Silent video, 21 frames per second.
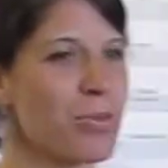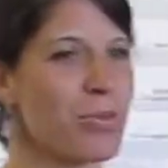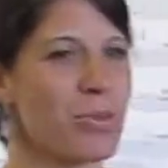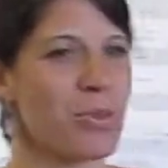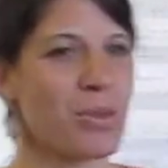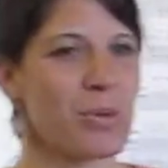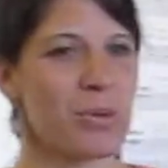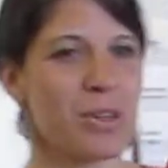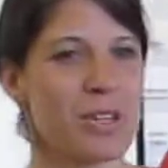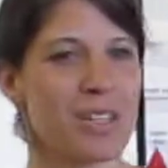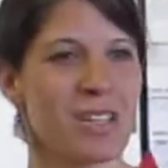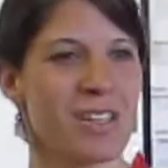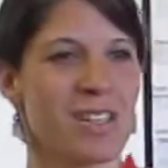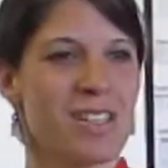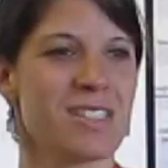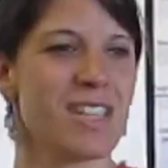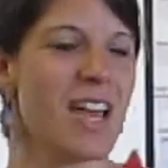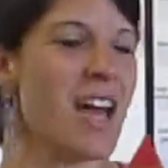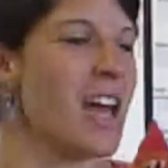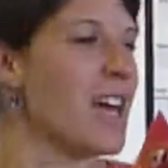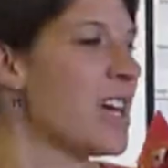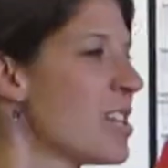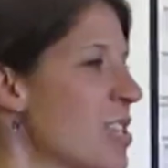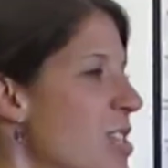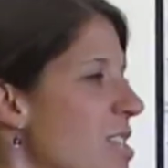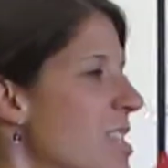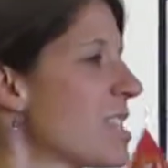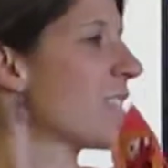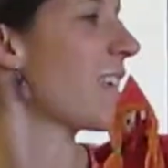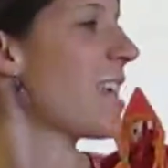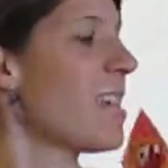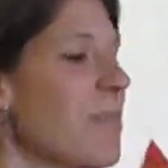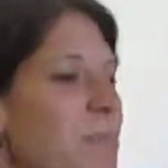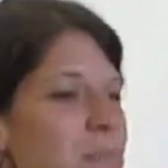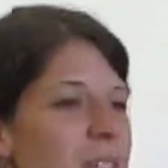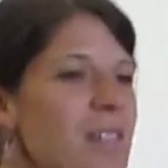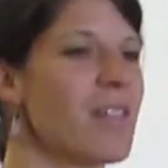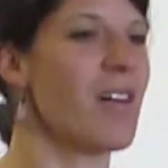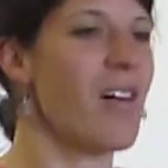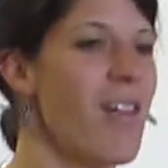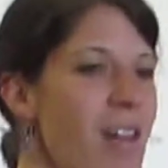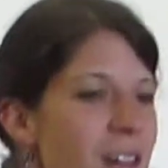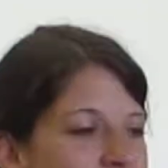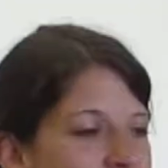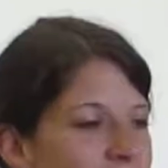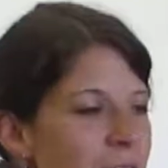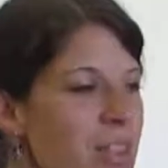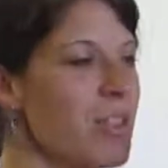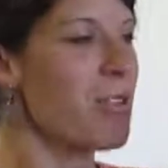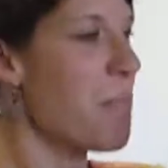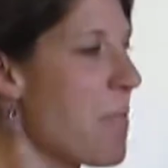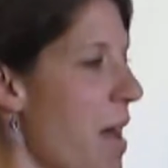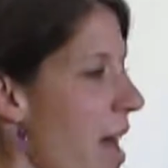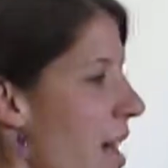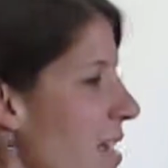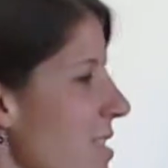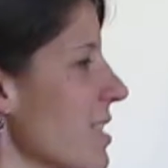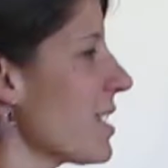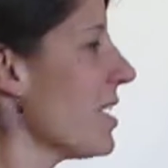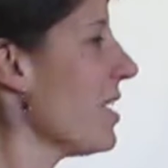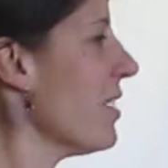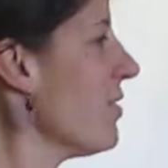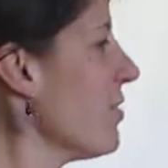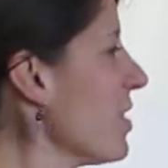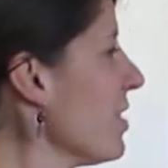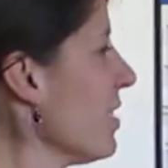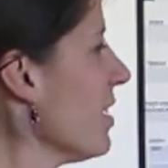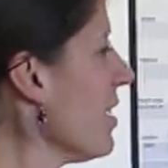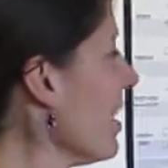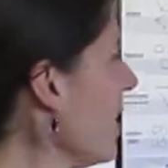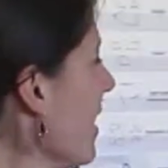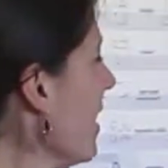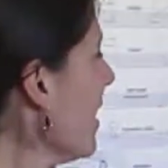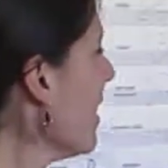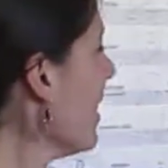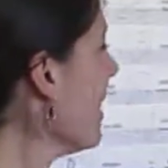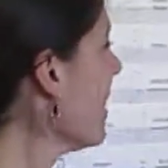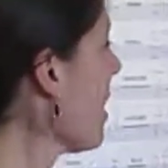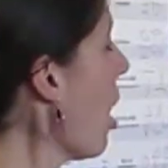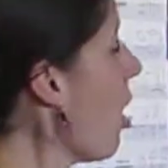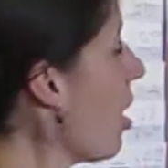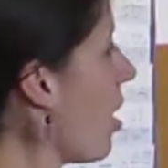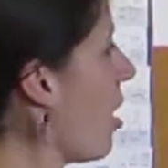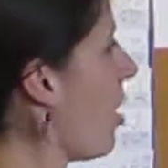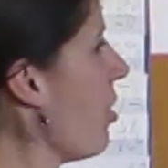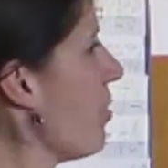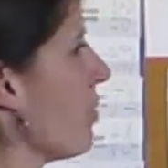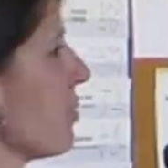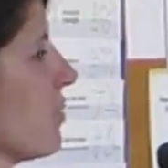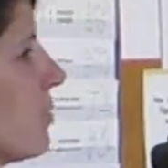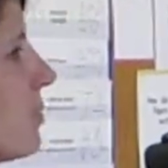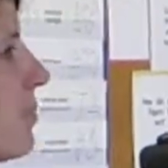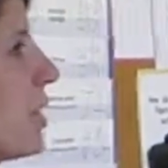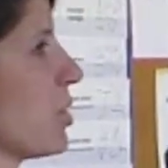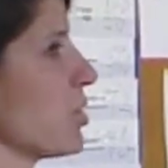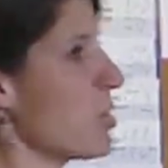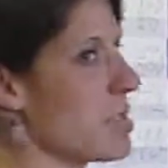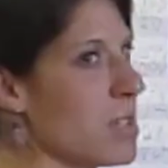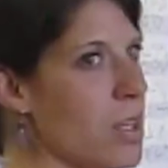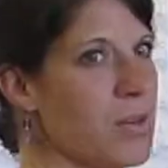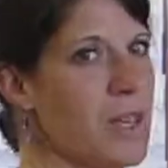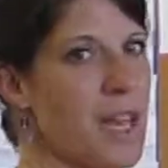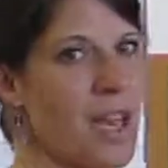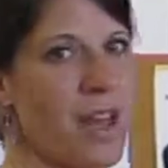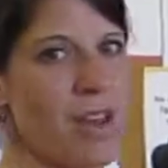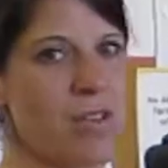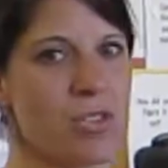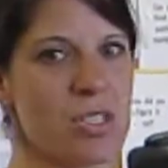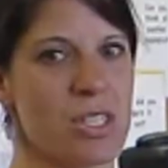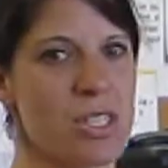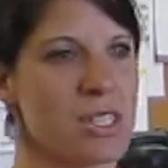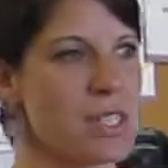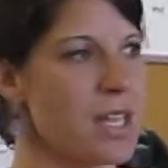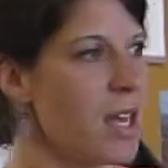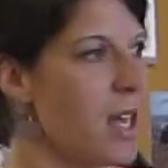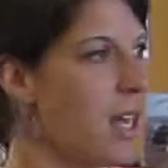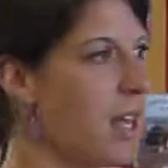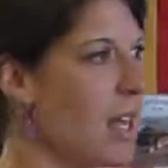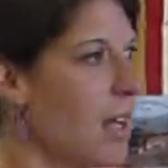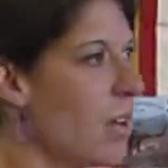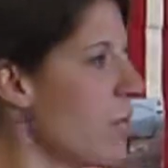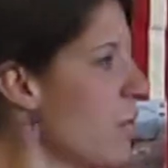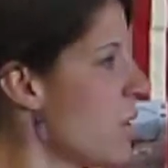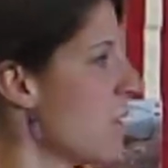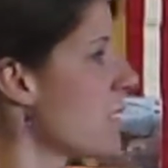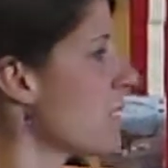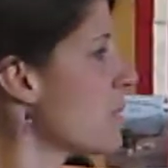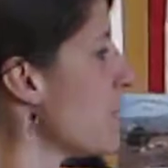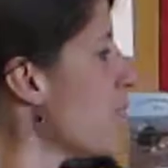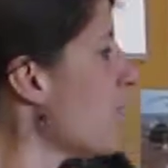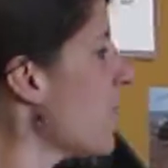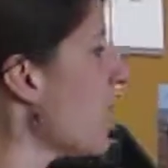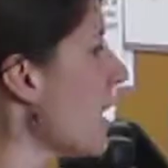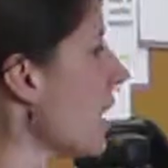through the woods. She skipped along with her basket of goodies. Oh, better slow down, she said. I don't want to slow